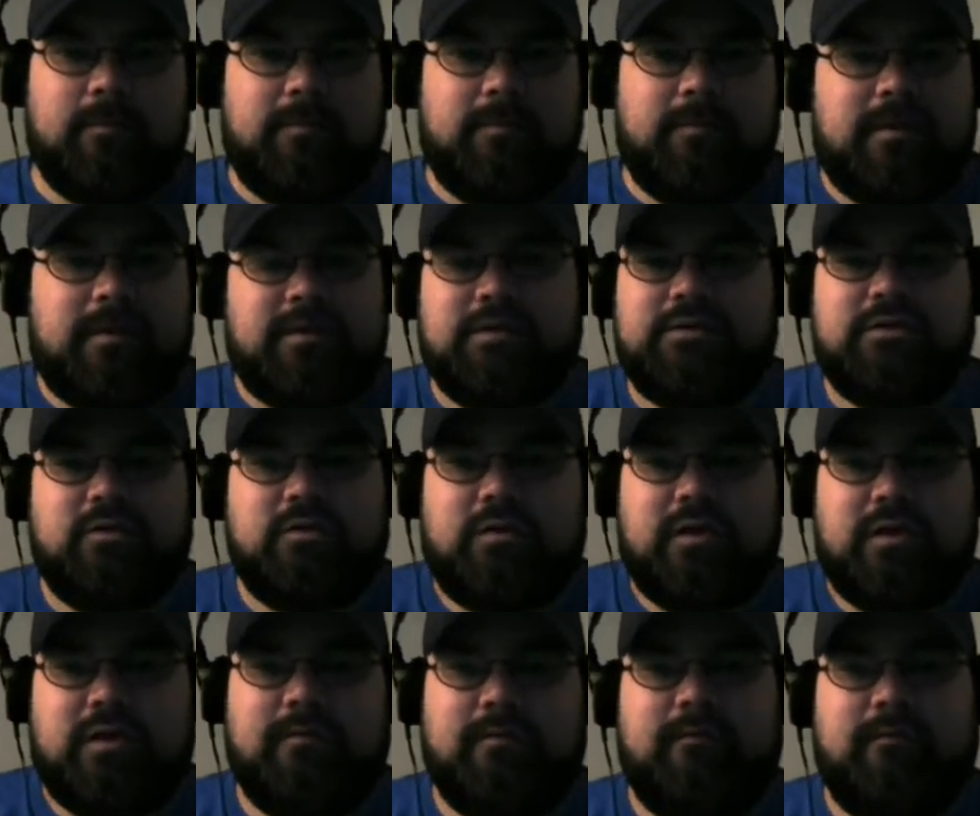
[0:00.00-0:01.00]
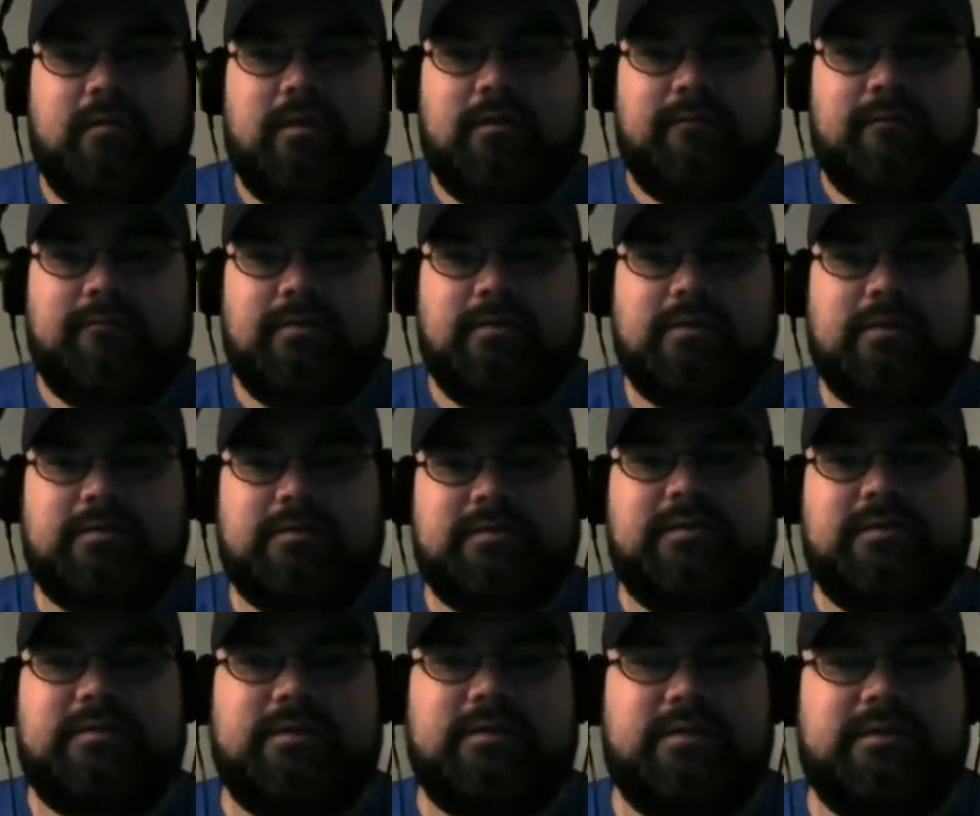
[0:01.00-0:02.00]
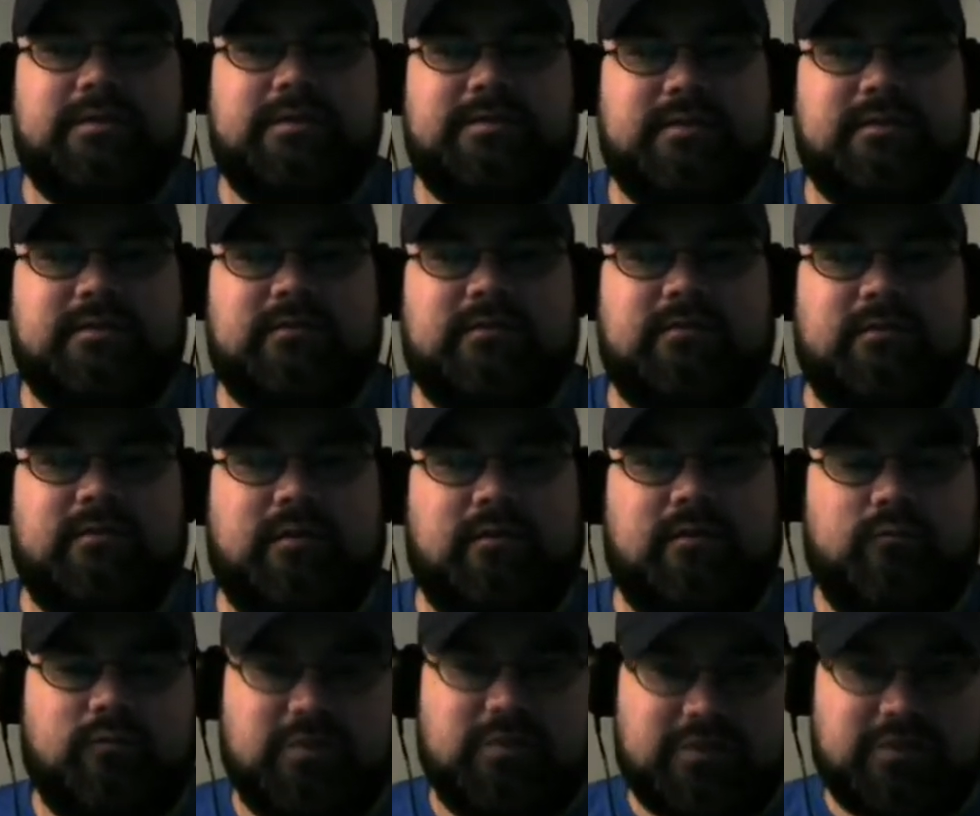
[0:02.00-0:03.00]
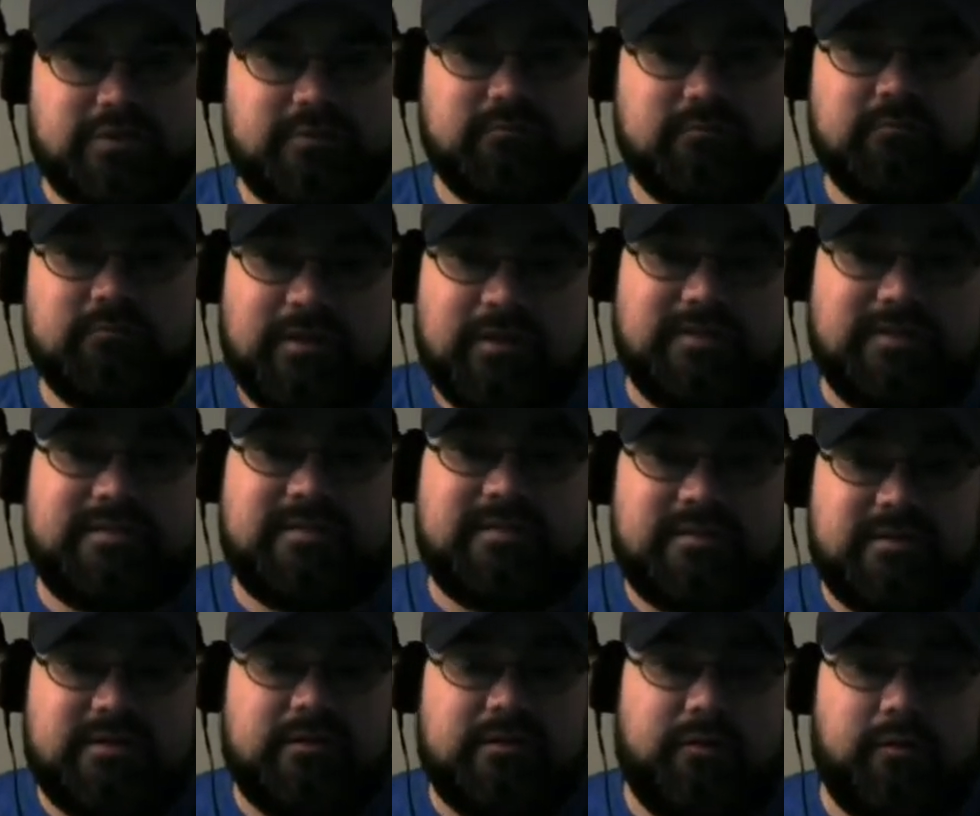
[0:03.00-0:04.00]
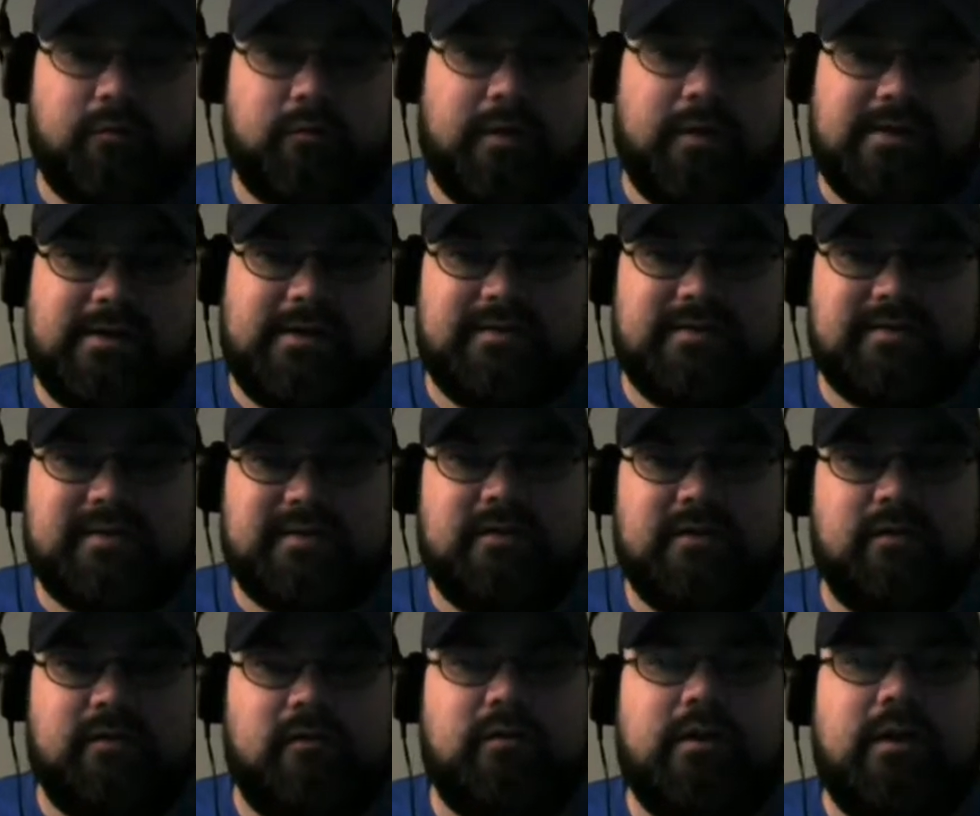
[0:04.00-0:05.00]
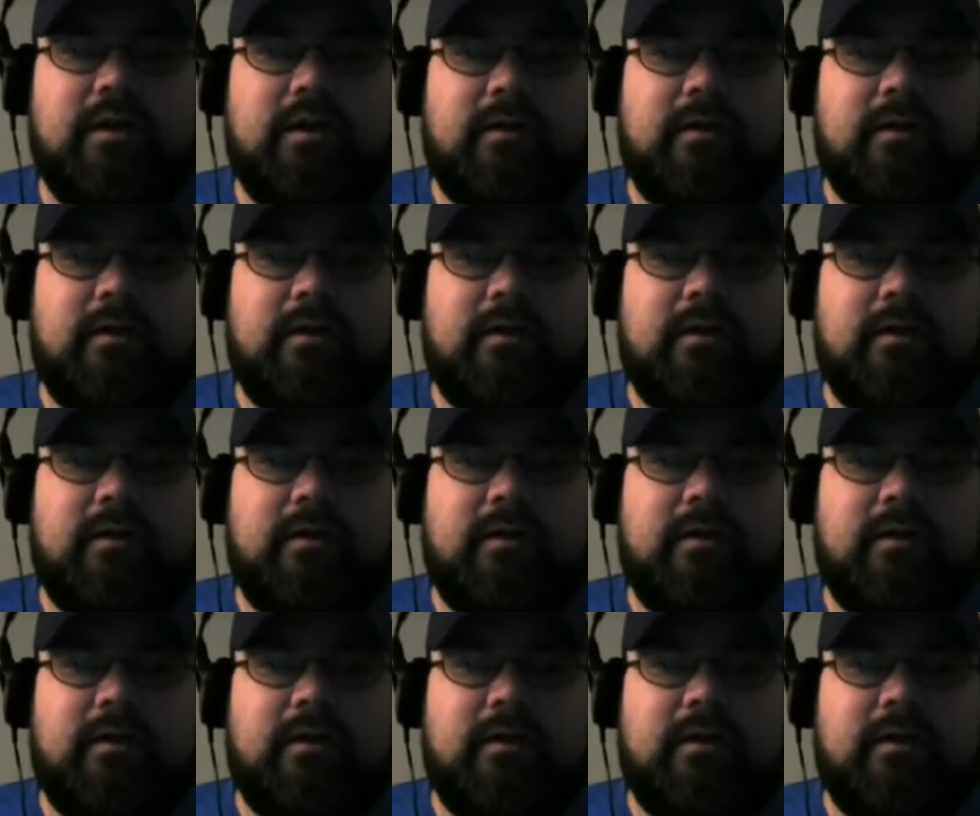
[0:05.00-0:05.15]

Because if Nielsen isn't, and which is still the rating standard.